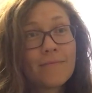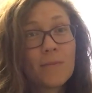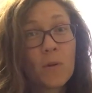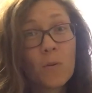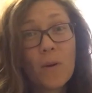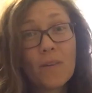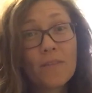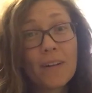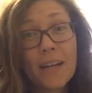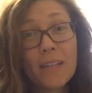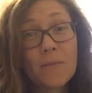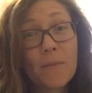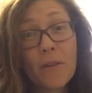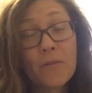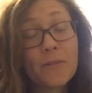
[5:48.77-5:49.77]
whoever
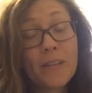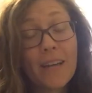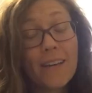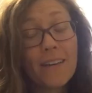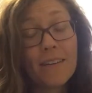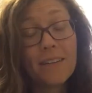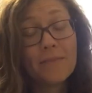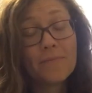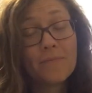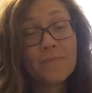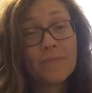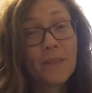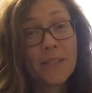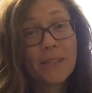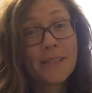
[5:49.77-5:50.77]
has Mother's Day on
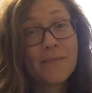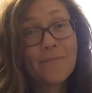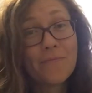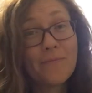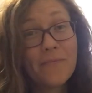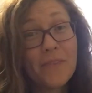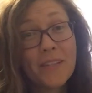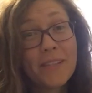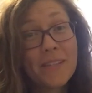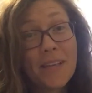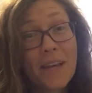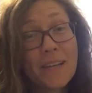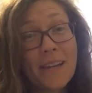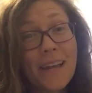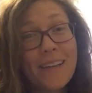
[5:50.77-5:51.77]
this
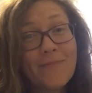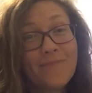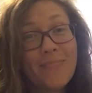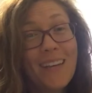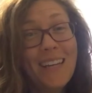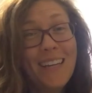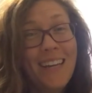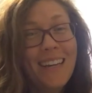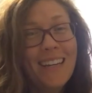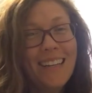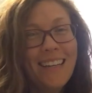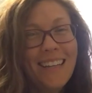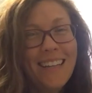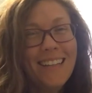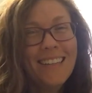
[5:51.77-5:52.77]
Sunday.
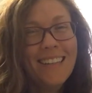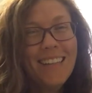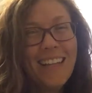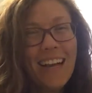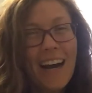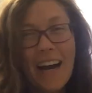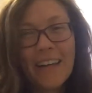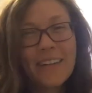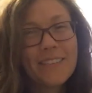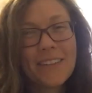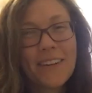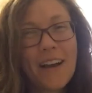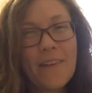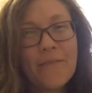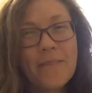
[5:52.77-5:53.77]
I don't know
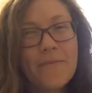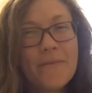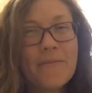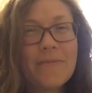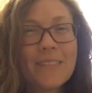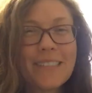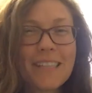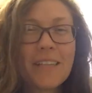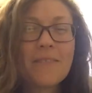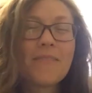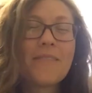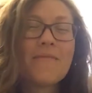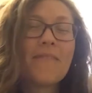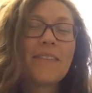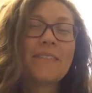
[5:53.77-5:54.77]
how many people
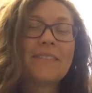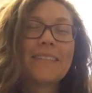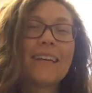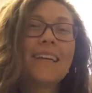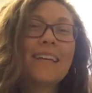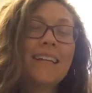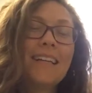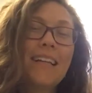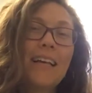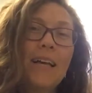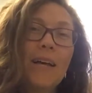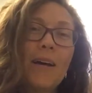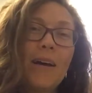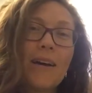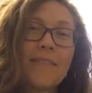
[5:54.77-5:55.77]
celebrate Mother's Day
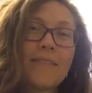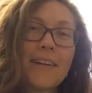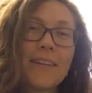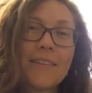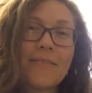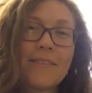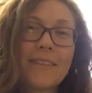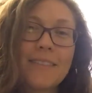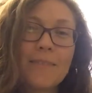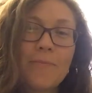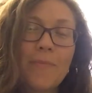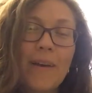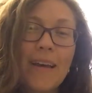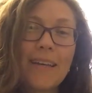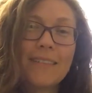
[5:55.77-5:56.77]
around the world,
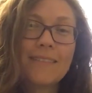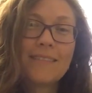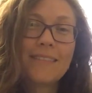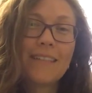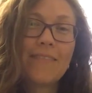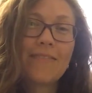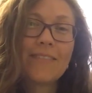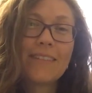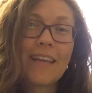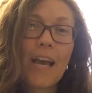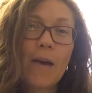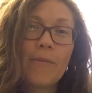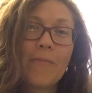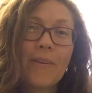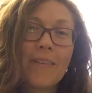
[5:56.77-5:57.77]
but definitely
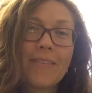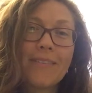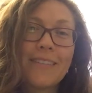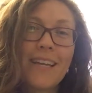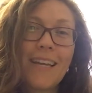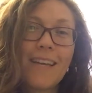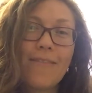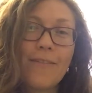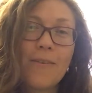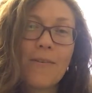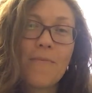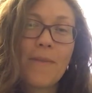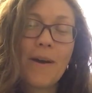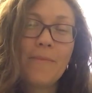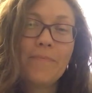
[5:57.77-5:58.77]
happy Mother's Day if you're a
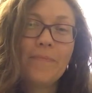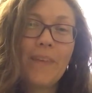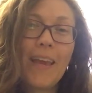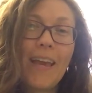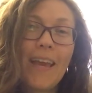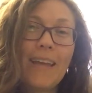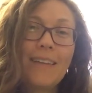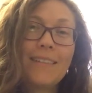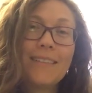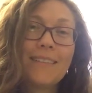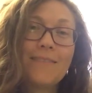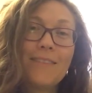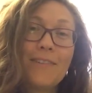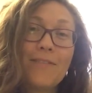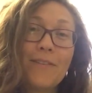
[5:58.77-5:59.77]
mom.
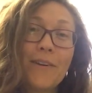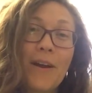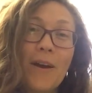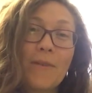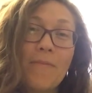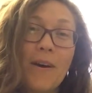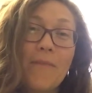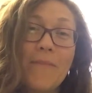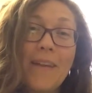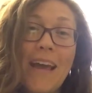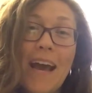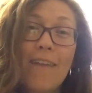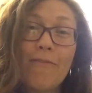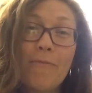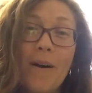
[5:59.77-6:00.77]
And if you're not a mom and
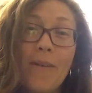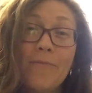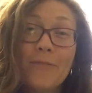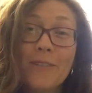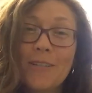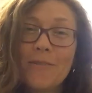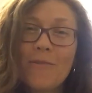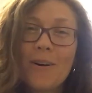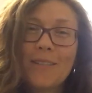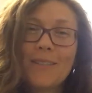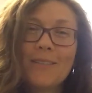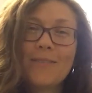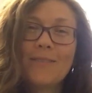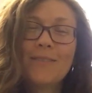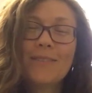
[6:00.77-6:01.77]
have a mom, which you all do,